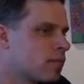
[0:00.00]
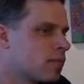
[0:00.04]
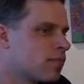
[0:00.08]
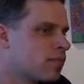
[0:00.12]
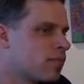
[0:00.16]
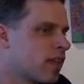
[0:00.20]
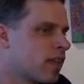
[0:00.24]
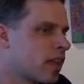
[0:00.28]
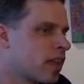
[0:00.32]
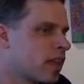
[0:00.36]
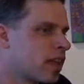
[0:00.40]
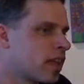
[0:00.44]

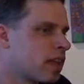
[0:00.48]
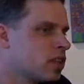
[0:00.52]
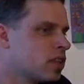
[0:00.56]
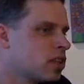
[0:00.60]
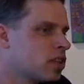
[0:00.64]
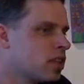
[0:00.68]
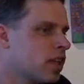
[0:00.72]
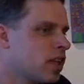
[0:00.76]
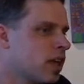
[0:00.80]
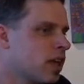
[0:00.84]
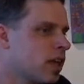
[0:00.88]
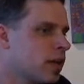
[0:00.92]

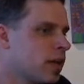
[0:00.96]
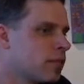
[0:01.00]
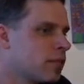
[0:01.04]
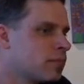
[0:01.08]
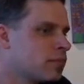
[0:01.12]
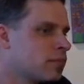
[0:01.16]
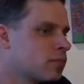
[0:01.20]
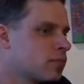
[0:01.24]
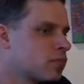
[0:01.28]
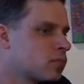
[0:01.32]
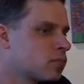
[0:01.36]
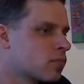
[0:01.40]
validation there
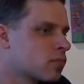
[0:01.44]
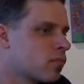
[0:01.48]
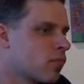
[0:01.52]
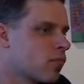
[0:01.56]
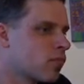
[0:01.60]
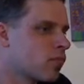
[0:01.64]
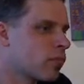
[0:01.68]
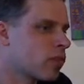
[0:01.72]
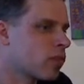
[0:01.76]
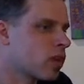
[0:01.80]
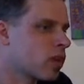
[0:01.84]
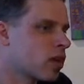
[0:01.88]

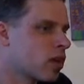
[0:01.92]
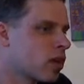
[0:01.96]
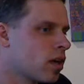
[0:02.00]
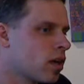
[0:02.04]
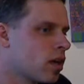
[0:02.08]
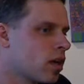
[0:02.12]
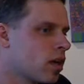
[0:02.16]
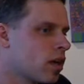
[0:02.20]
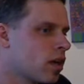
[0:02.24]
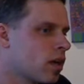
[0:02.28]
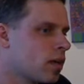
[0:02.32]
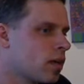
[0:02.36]

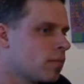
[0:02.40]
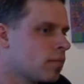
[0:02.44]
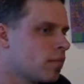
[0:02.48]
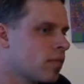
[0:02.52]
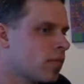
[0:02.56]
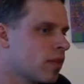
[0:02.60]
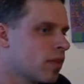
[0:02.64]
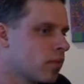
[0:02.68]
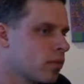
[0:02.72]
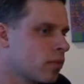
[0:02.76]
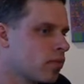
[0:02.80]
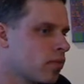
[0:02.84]
that
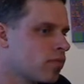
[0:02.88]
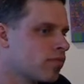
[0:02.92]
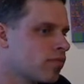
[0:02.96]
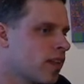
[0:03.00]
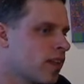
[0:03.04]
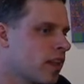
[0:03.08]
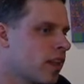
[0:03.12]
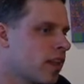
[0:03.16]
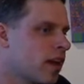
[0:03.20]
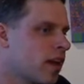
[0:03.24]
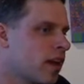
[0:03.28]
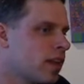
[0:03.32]
will
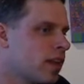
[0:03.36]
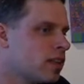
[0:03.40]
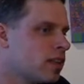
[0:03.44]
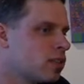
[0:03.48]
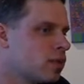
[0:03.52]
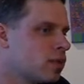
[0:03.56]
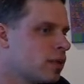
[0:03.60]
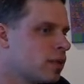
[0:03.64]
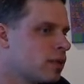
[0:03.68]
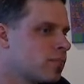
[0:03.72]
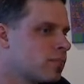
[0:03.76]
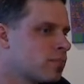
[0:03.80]
validate
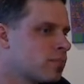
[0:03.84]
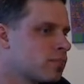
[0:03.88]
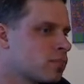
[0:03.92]
into it.